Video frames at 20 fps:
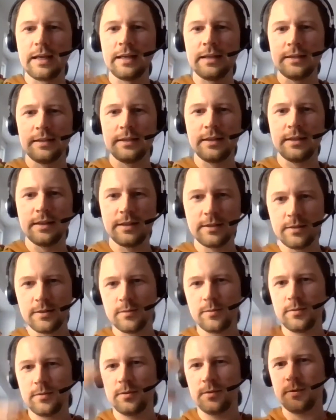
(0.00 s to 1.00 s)
And
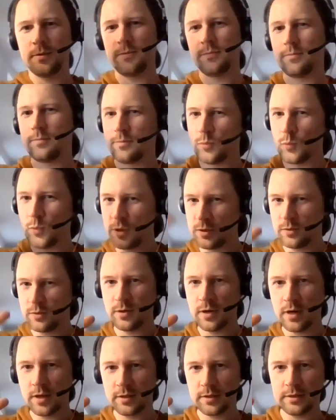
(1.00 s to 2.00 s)
then uh, when you
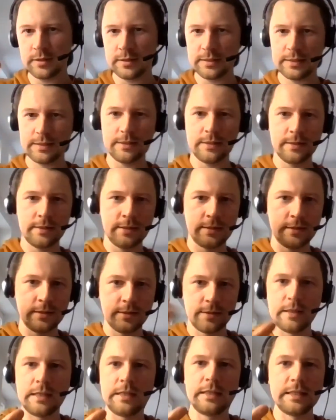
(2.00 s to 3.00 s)
run this uh,
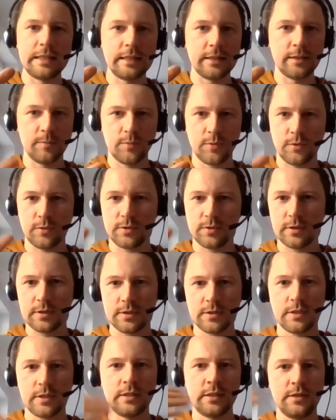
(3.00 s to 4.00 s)
ETL
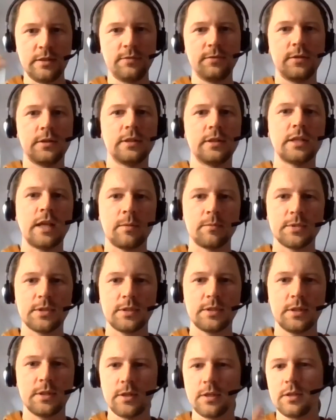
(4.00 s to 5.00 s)
process at different
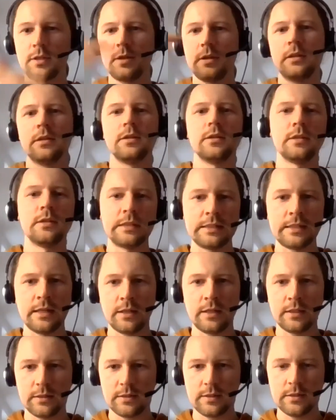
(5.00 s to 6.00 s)
times,
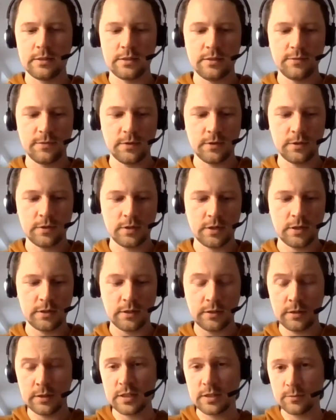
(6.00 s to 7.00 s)
result is different, right?
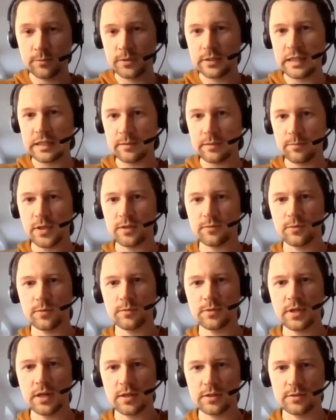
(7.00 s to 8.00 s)
And this is what data
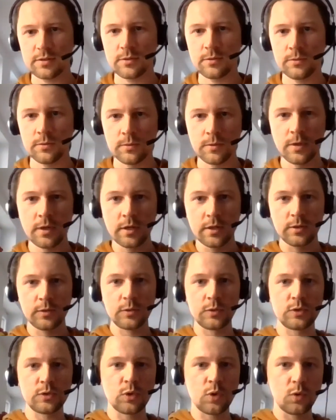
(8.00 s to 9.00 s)
platform tries to
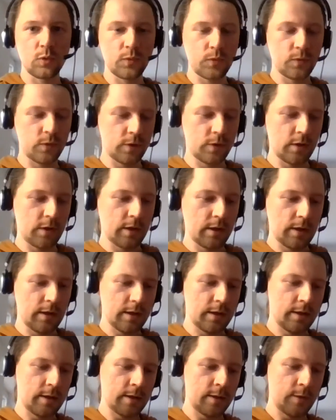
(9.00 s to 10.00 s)
to solve
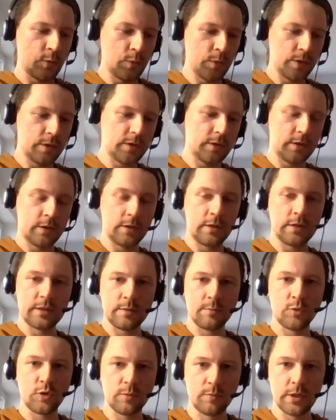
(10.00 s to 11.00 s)
uh, with
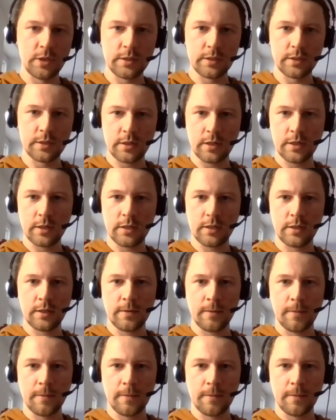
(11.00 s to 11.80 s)
this immutability, right?